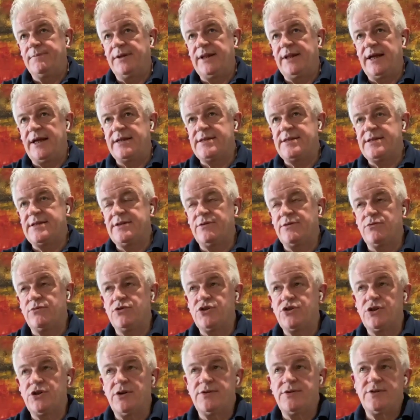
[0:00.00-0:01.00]
but that still
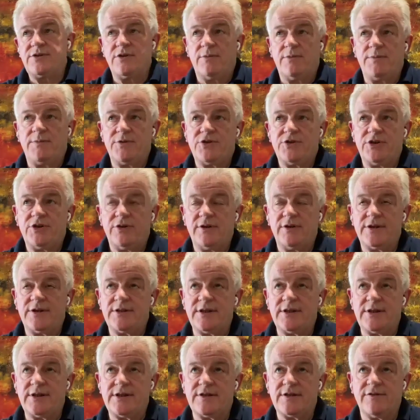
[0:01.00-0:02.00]
shows the
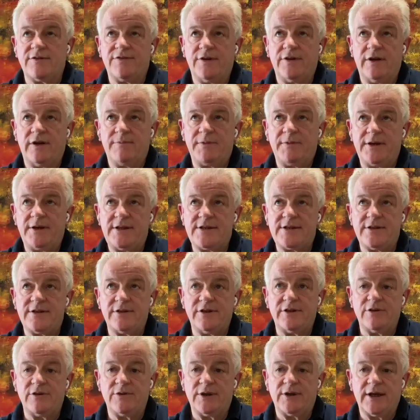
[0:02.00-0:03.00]
opportunities. The Philippines
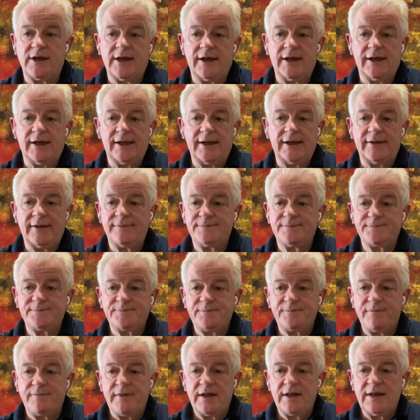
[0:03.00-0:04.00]
and the UK,
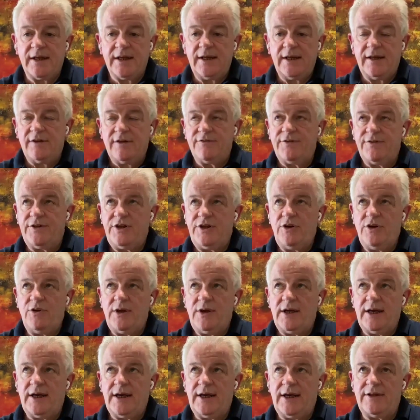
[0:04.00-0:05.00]
for the
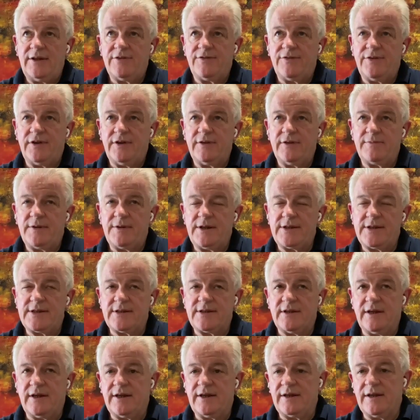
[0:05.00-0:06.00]
UK, the Philippines is
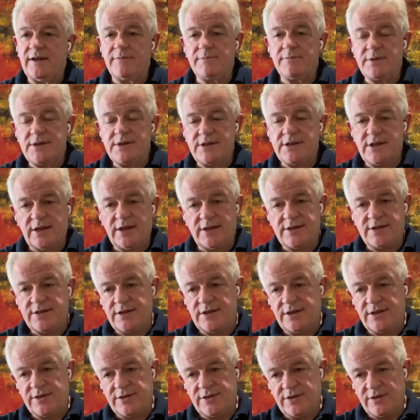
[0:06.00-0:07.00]
like number 60
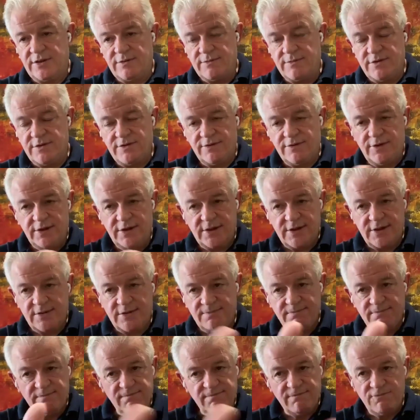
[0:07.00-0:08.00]
in terms of
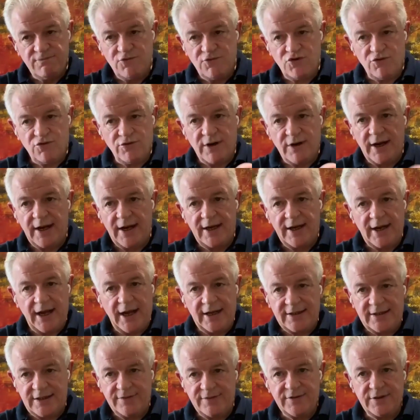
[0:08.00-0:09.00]
its trade
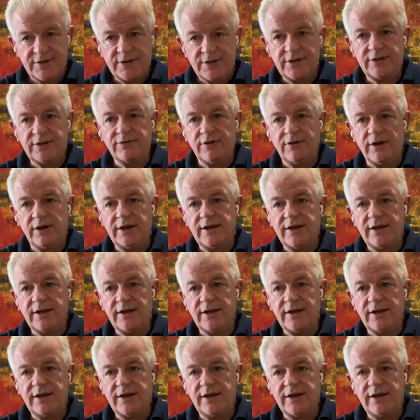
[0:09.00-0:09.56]
activity, right?